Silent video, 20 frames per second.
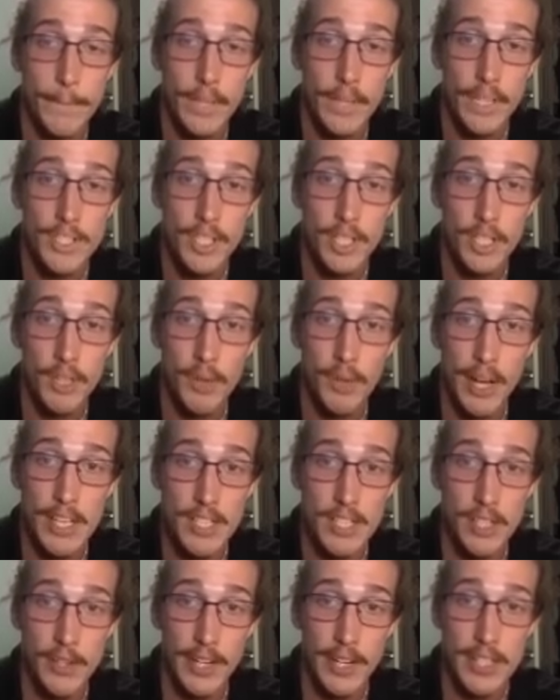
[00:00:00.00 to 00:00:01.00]
He's a good
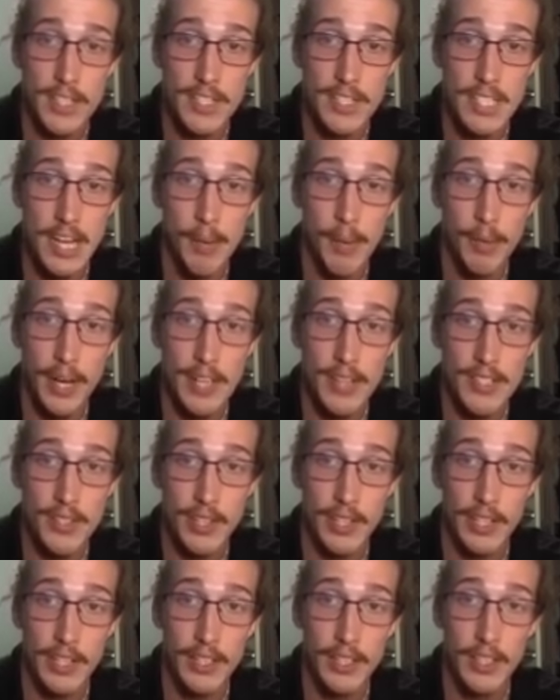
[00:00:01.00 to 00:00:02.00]
wrestler. He doesn't stop
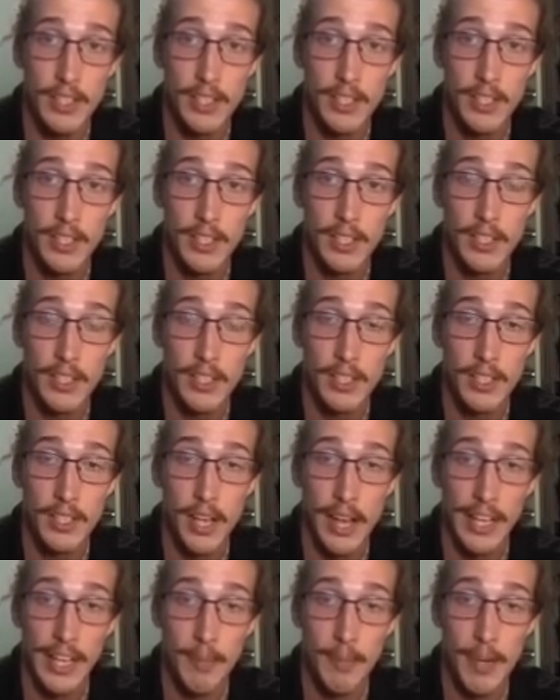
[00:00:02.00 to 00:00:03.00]
wrestling.
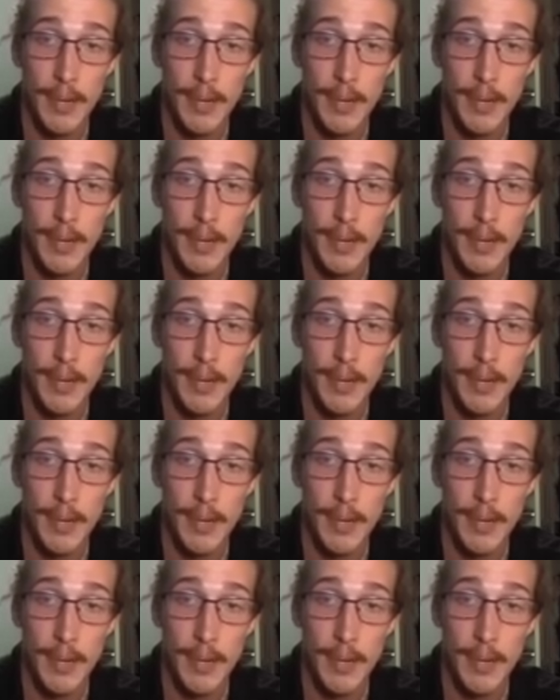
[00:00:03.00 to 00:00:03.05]
I get my